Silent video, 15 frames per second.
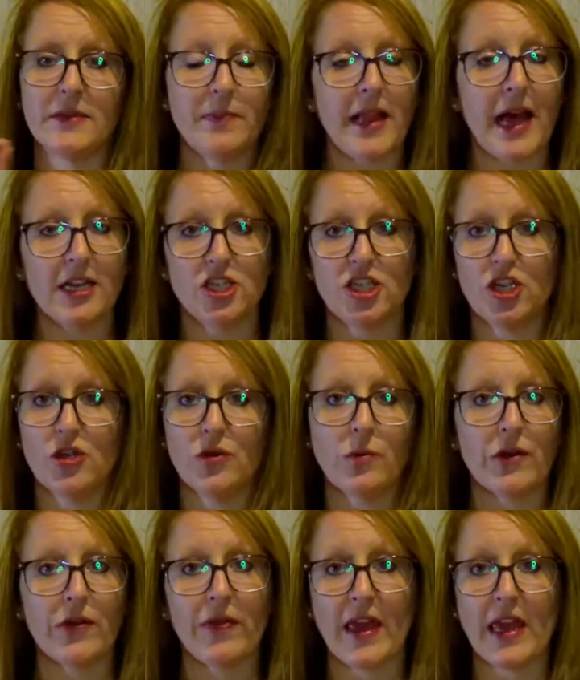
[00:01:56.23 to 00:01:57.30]
bless you or
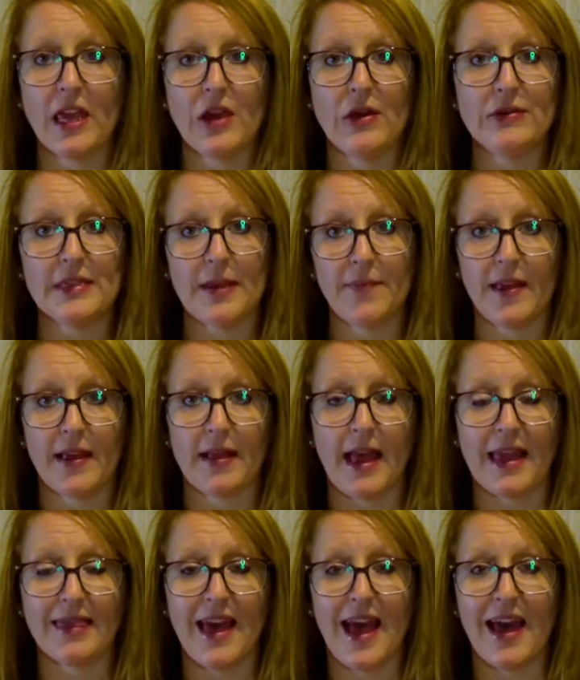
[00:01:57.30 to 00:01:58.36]
thank you, something
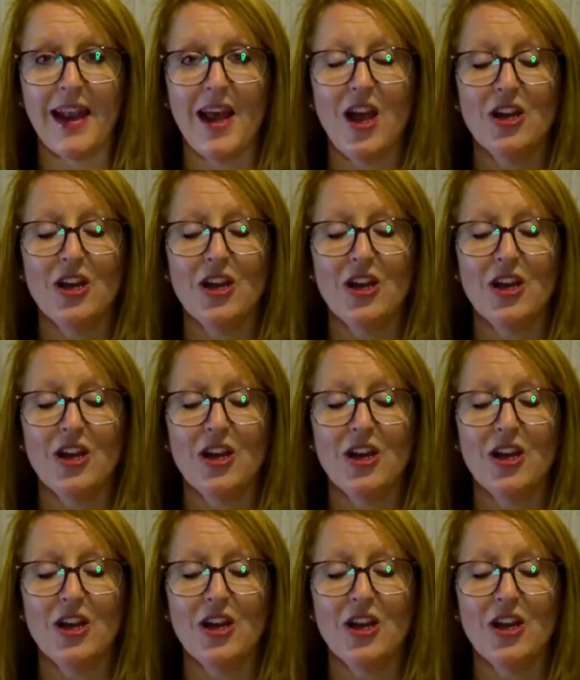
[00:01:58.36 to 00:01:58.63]
like that.